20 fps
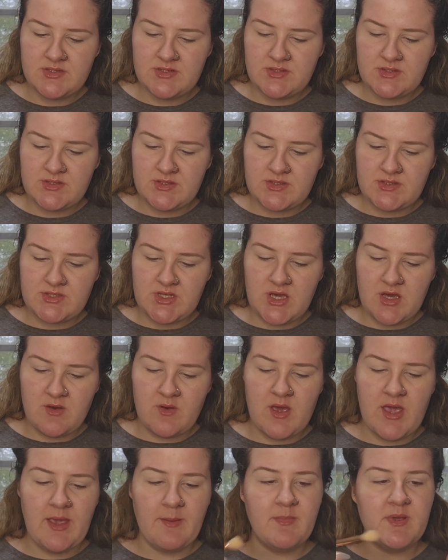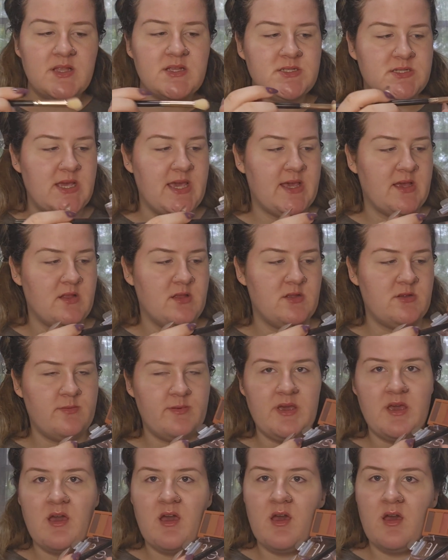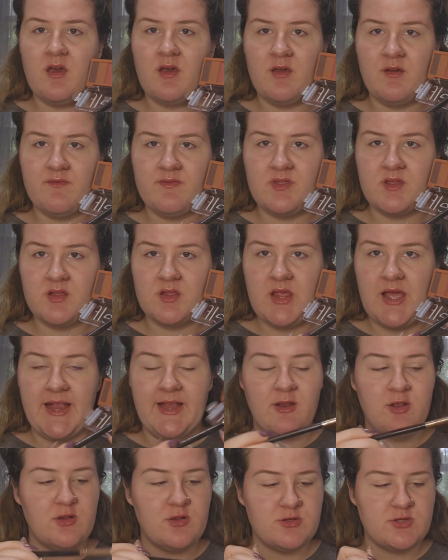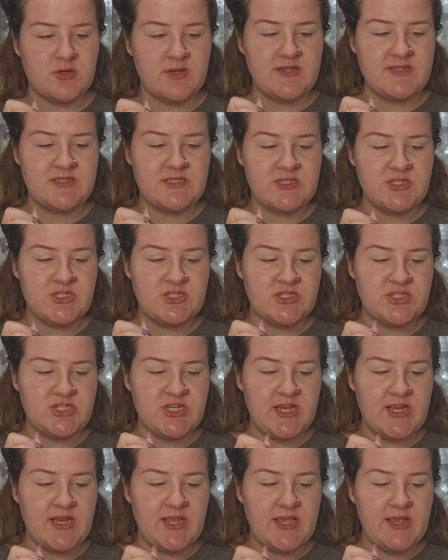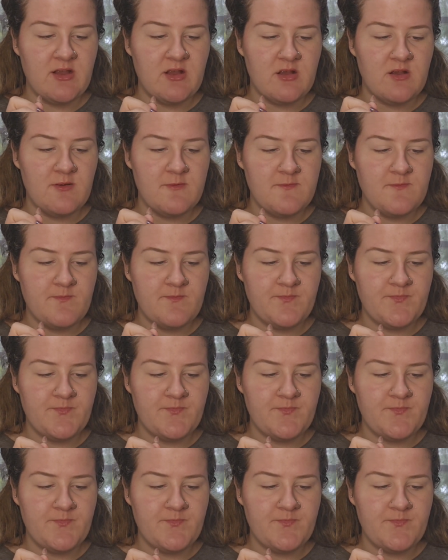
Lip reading: So I'm going to take a little bit of the lighter transition shade here,